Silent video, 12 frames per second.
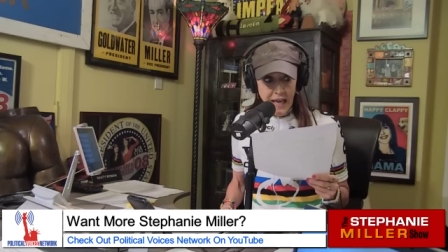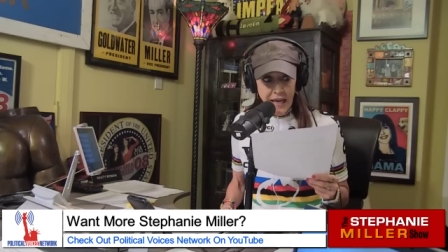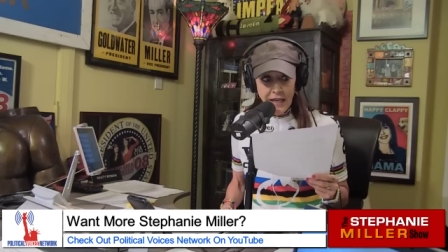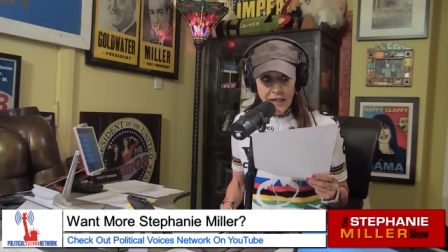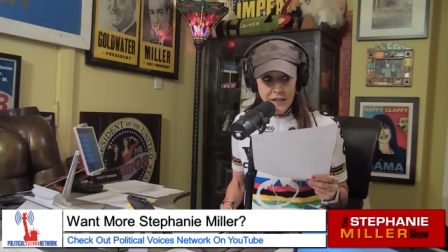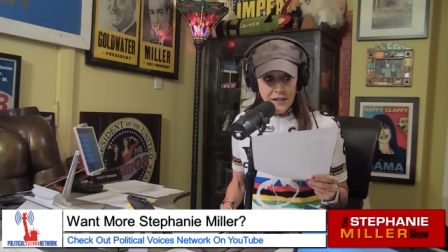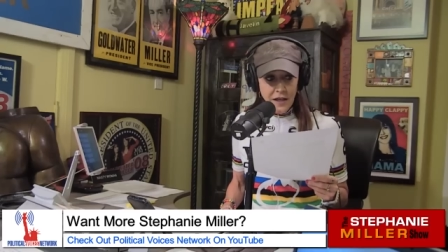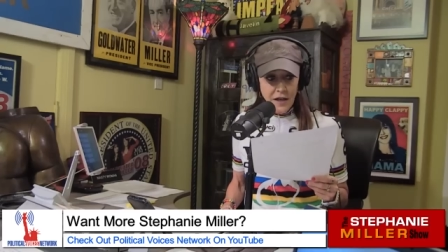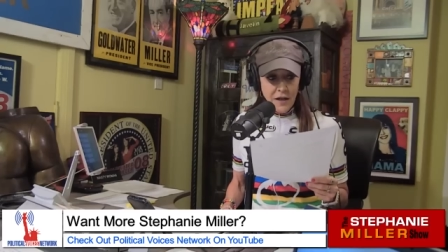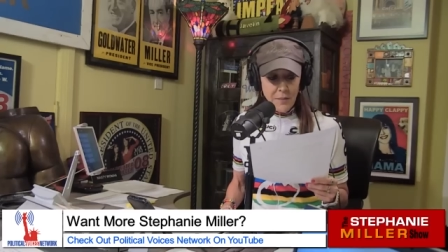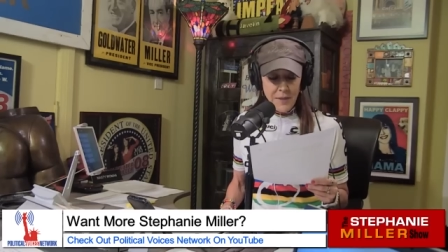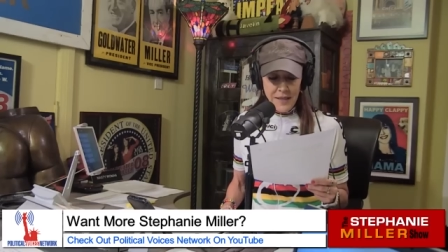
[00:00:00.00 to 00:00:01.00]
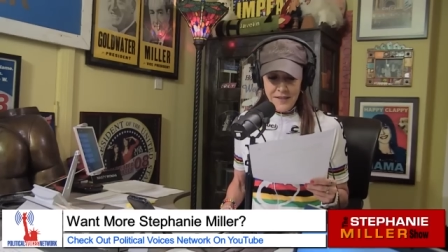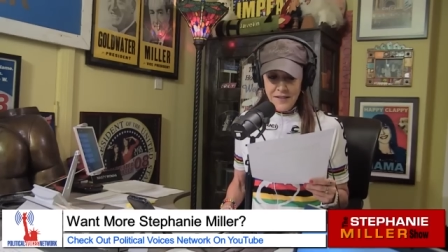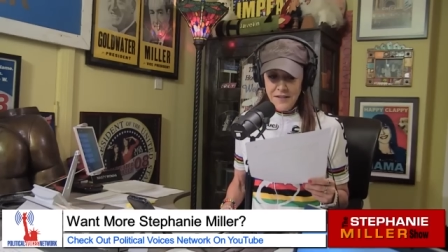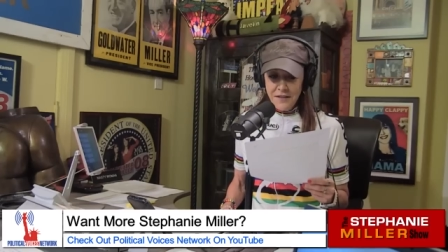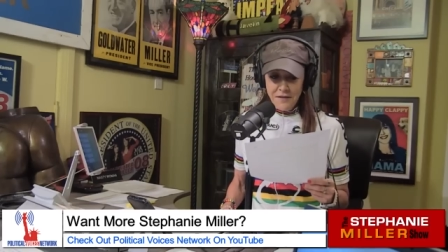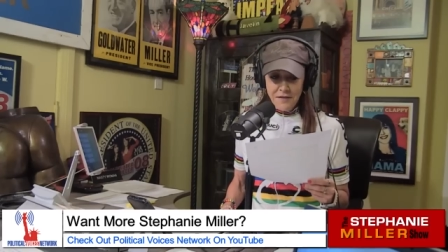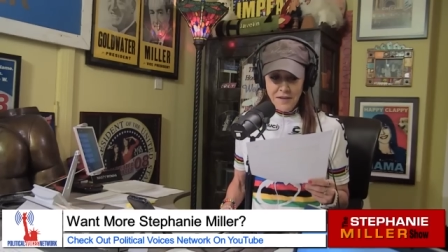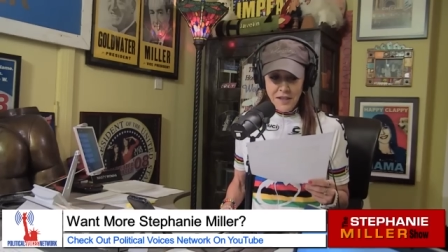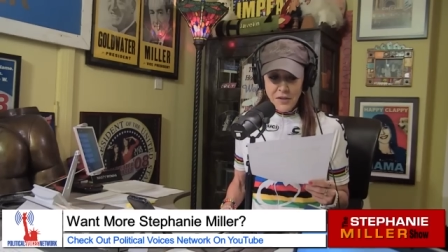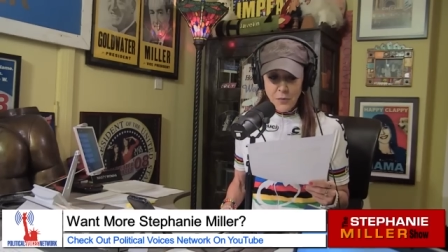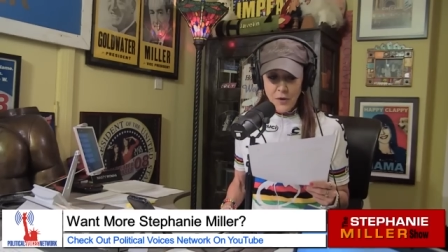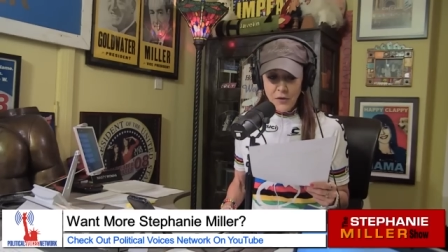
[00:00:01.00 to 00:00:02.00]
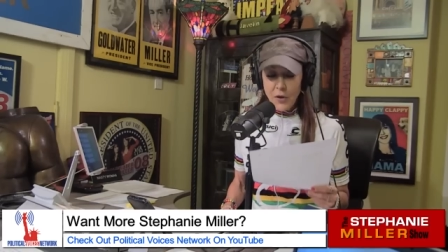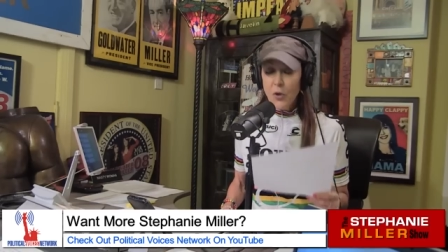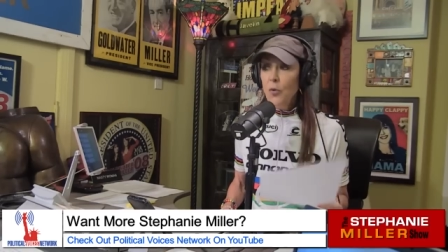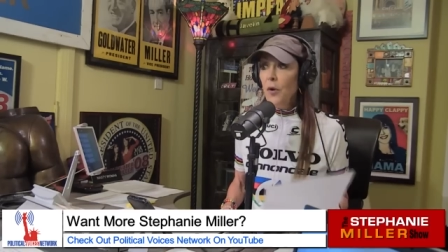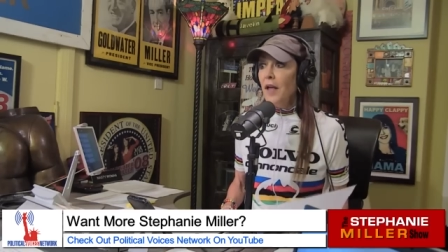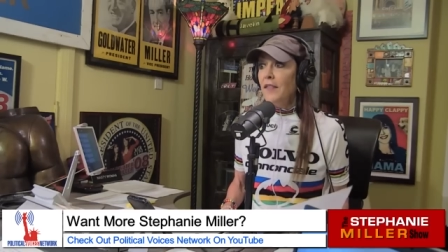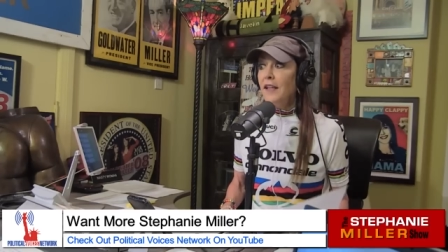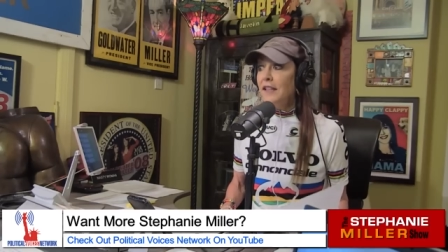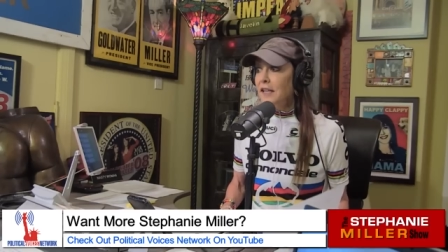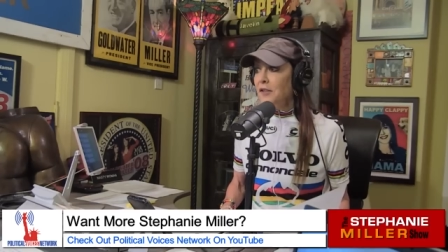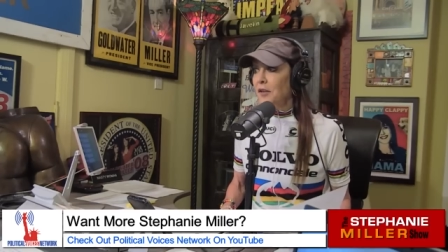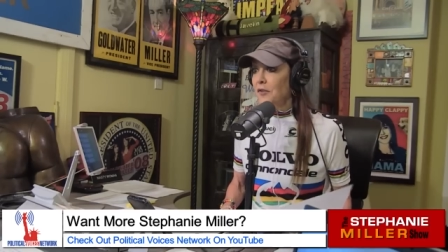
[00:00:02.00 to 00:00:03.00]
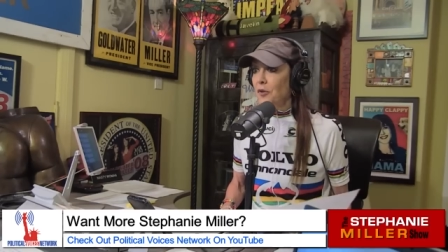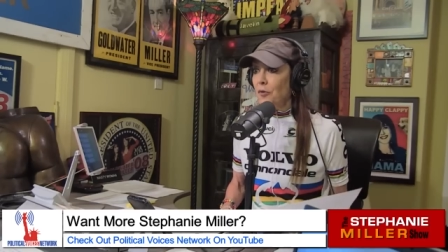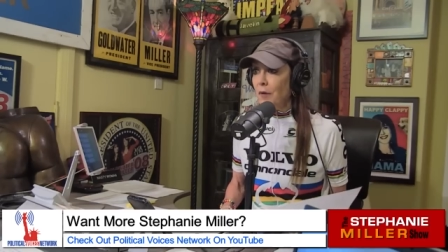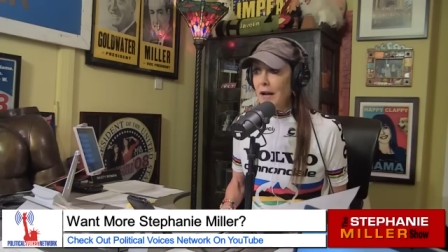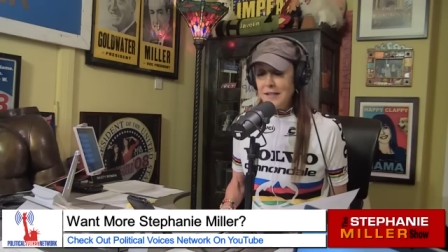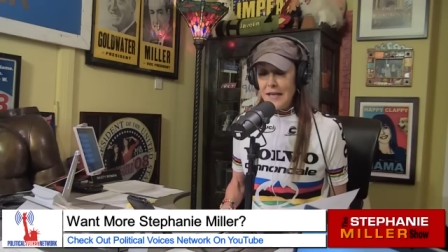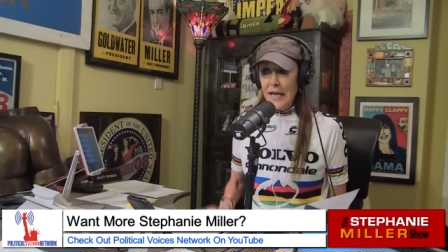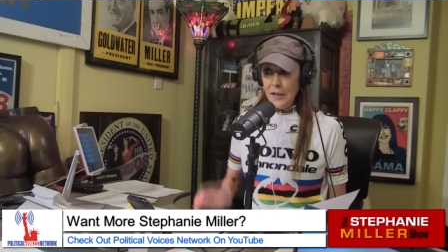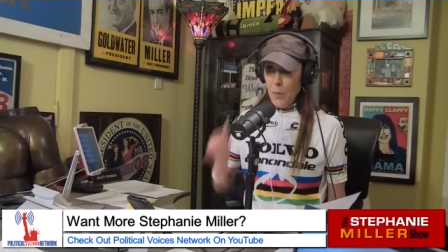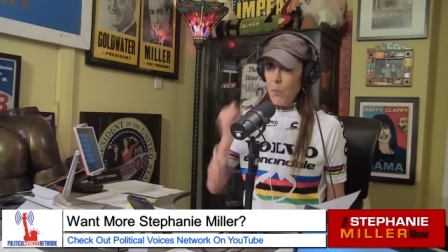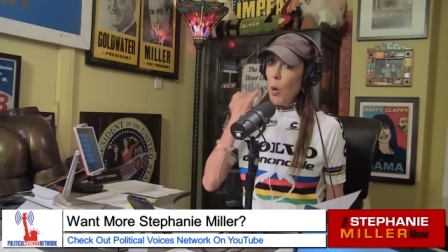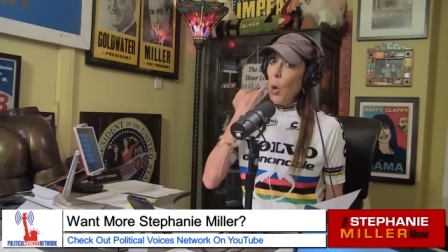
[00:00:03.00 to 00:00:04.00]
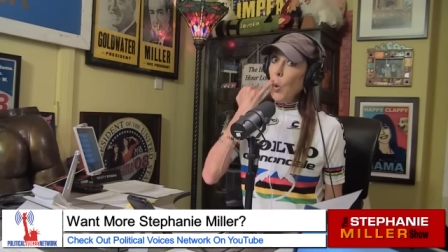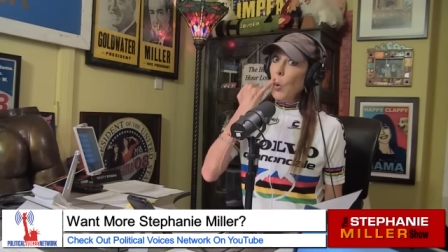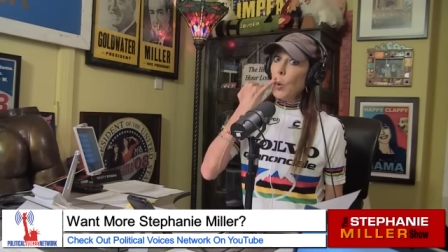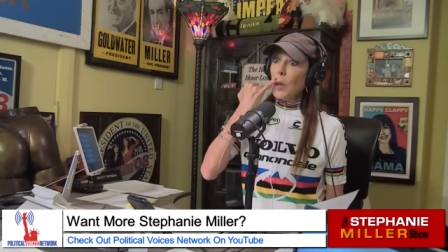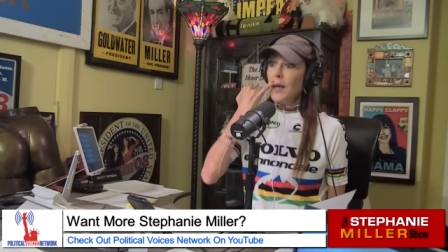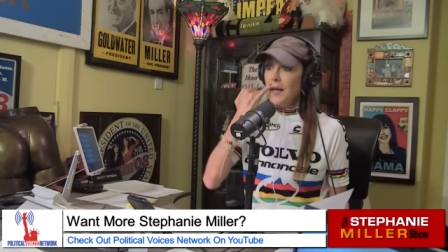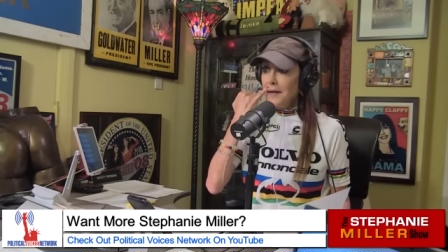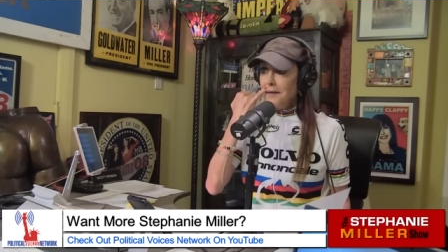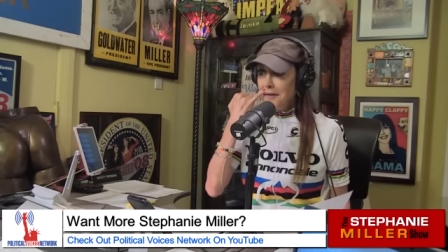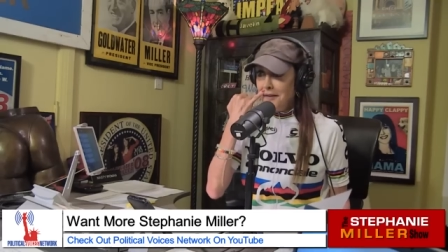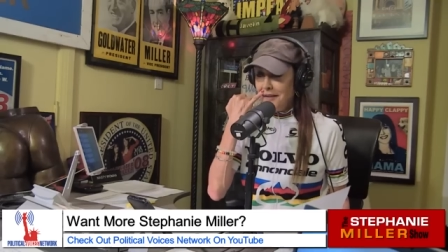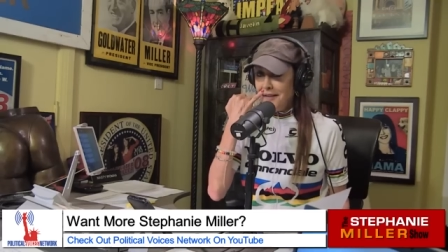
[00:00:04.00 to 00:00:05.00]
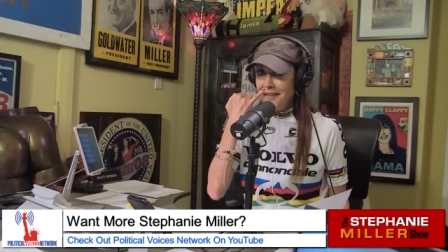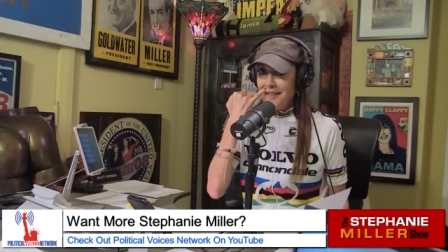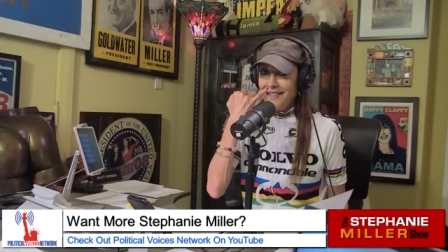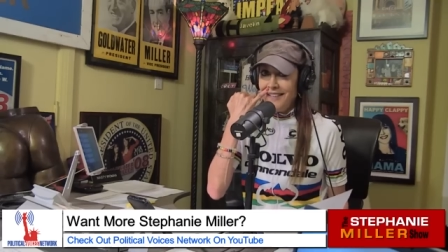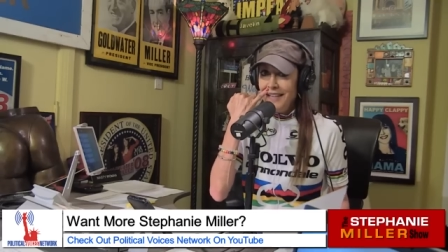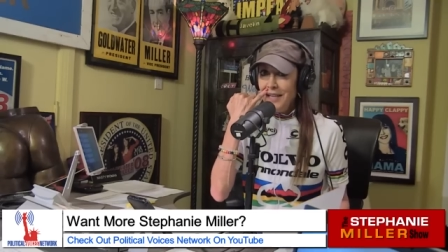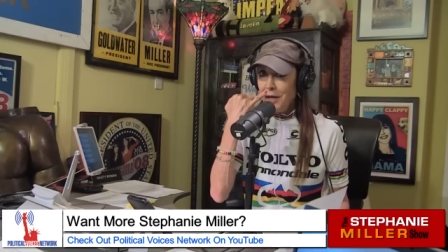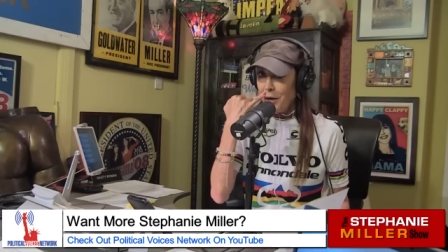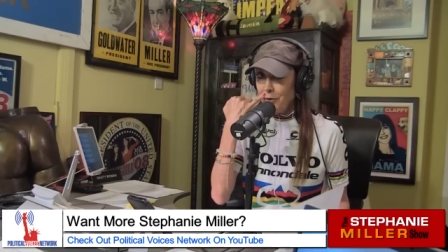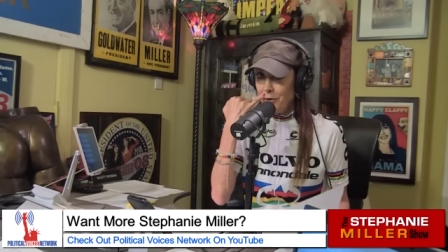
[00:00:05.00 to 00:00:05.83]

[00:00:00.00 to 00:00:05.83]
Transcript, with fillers: In his midst, he's wondering, ooh, they think they're rats and a mole in our